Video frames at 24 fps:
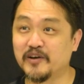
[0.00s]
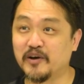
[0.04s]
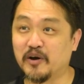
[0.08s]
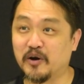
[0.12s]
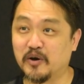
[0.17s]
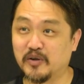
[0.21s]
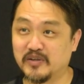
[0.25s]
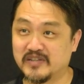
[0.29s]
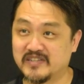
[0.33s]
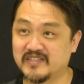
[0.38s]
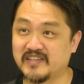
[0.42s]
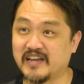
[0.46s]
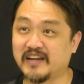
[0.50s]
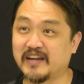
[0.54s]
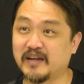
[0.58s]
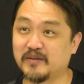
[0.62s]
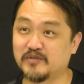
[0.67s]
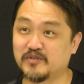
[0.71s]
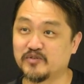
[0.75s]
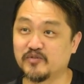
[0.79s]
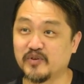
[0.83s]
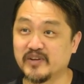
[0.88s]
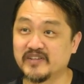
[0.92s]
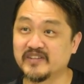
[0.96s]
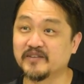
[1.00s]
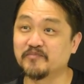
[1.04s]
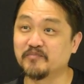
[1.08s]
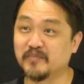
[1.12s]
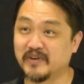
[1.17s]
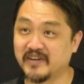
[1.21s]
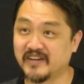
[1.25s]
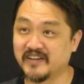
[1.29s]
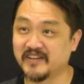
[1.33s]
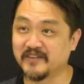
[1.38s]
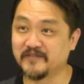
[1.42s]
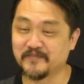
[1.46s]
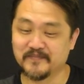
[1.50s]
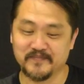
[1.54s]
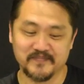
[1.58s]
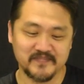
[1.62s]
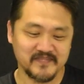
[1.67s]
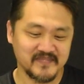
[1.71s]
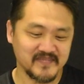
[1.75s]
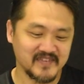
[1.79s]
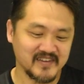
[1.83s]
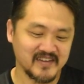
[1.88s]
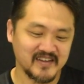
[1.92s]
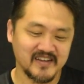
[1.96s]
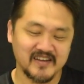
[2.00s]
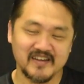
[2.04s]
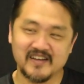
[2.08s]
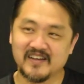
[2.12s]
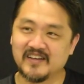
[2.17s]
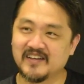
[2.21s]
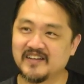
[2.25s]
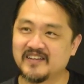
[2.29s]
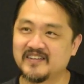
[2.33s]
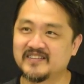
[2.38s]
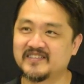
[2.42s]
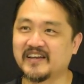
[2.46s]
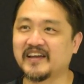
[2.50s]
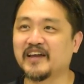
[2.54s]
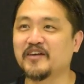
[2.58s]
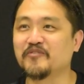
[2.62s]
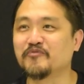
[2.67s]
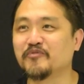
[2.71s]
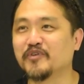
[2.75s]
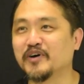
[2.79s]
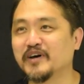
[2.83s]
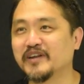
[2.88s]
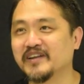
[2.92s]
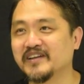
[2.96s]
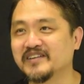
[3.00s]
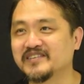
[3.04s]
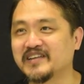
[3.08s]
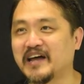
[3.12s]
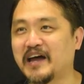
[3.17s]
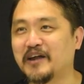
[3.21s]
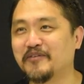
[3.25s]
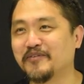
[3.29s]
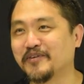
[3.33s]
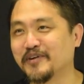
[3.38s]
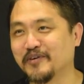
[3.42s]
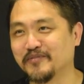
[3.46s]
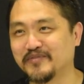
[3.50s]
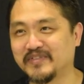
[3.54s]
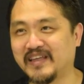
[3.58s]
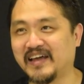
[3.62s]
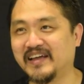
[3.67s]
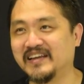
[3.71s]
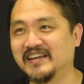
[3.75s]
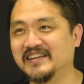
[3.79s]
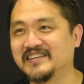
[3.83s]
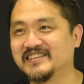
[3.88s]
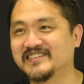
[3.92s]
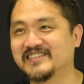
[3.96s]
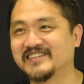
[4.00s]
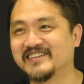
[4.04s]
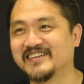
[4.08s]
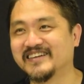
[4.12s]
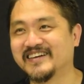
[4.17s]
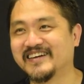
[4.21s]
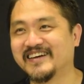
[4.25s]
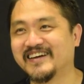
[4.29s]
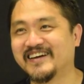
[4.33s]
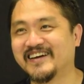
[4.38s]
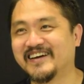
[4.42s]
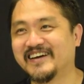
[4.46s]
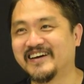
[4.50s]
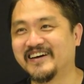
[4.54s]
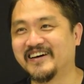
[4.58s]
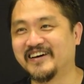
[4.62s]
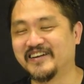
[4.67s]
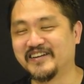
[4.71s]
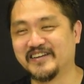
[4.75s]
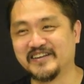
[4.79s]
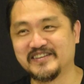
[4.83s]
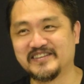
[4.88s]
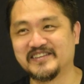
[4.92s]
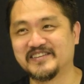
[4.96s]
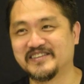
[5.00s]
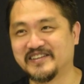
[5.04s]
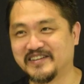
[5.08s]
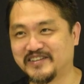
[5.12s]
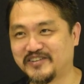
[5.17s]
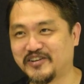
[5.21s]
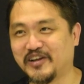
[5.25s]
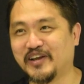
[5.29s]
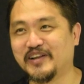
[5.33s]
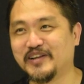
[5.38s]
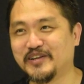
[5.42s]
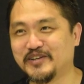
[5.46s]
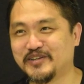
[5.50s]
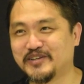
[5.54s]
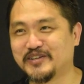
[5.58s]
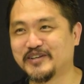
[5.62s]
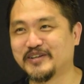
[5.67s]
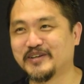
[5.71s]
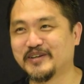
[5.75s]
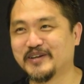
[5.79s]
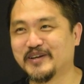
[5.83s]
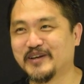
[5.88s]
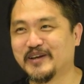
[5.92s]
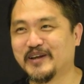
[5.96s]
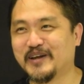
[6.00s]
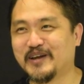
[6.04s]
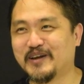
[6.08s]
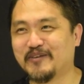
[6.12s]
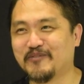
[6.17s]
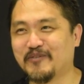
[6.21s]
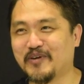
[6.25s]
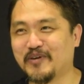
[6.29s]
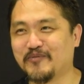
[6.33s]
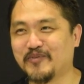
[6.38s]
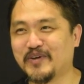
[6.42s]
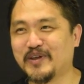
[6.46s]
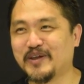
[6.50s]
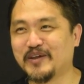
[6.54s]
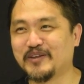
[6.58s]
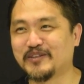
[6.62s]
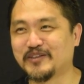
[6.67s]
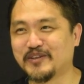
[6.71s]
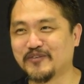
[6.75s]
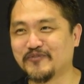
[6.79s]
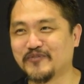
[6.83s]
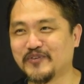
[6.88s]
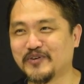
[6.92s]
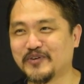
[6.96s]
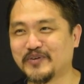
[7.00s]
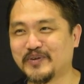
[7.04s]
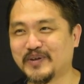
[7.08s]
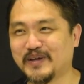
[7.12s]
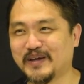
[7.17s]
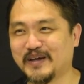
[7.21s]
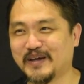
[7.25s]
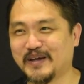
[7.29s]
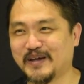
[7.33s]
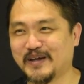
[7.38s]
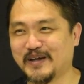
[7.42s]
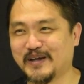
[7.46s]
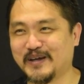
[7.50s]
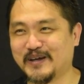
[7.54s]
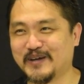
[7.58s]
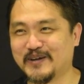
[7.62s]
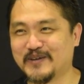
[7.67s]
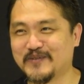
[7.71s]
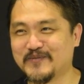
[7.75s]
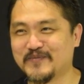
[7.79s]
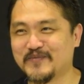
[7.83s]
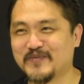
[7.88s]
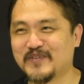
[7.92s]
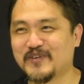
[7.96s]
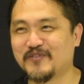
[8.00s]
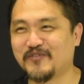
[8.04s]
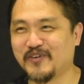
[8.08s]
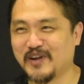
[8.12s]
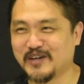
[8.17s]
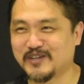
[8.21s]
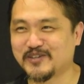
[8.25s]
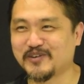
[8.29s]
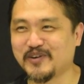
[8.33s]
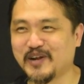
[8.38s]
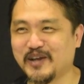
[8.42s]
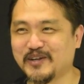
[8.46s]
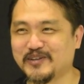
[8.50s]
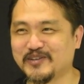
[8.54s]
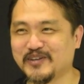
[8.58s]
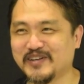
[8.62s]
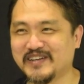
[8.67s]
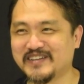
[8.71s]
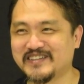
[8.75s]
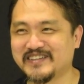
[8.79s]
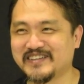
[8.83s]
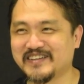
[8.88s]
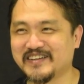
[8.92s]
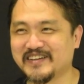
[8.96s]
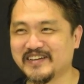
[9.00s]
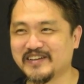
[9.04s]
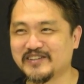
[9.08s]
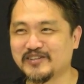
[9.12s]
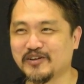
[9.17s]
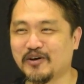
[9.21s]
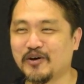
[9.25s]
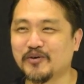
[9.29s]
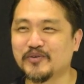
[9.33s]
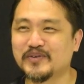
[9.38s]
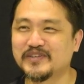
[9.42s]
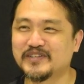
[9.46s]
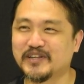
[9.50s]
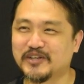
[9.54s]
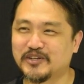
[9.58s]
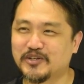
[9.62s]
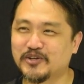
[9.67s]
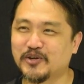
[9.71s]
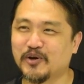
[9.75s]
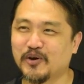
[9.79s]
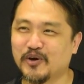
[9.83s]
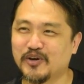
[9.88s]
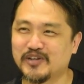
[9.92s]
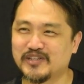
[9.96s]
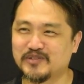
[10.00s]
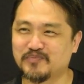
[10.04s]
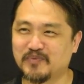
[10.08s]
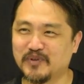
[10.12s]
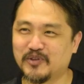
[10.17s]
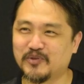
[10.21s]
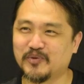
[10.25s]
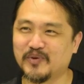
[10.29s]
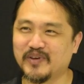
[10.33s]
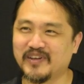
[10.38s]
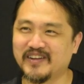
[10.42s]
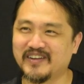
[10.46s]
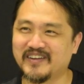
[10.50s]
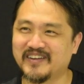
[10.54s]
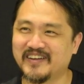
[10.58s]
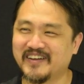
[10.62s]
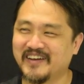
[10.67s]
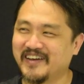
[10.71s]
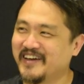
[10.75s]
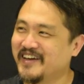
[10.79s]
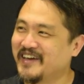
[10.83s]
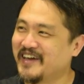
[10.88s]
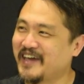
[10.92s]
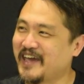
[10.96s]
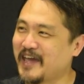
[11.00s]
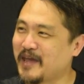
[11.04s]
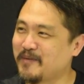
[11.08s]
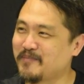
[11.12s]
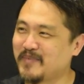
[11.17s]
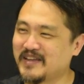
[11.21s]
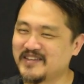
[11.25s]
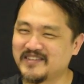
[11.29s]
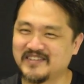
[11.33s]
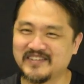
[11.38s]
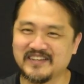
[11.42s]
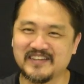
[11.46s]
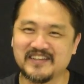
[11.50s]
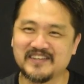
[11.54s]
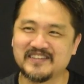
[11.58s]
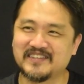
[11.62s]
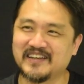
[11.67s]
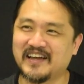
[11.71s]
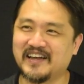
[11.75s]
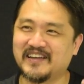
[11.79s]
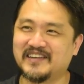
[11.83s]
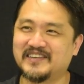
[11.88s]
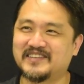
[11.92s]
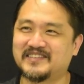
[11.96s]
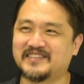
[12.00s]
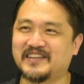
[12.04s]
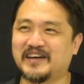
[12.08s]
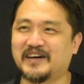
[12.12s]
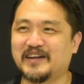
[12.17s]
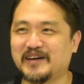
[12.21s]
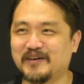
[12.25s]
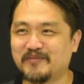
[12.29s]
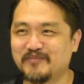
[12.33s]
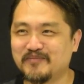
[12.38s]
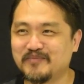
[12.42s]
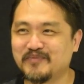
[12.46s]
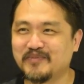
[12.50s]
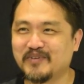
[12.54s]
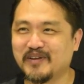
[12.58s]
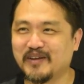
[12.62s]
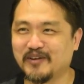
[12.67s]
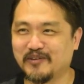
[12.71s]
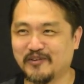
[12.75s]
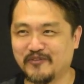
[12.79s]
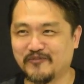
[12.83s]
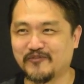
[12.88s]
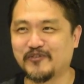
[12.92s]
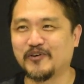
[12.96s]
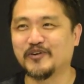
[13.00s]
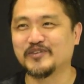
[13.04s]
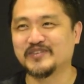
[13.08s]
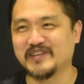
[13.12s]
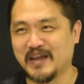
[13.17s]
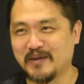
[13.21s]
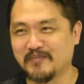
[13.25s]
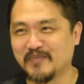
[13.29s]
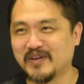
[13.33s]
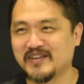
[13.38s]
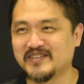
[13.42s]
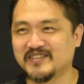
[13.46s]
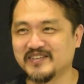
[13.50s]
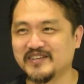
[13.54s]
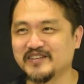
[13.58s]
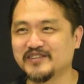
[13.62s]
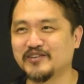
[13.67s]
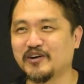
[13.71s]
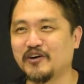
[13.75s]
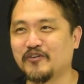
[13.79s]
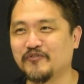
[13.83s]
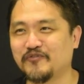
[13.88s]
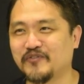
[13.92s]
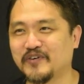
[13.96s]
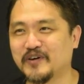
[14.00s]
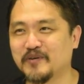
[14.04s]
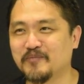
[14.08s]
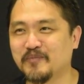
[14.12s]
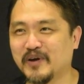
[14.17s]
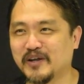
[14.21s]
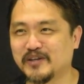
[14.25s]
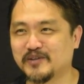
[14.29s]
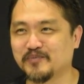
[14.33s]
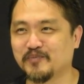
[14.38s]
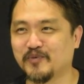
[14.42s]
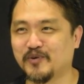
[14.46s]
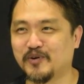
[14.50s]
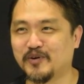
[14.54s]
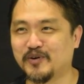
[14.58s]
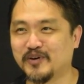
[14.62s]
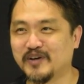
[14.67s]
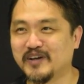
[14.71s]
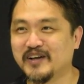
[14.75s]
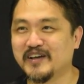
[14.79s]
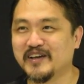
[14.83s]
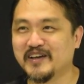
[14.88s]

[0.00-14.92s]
on startups raising money. Second one is hiring of talents. This is a challenge. When we interviewed fresh graduates, it's always a choice between MNCs and startup. And of course, MNCs offer a much more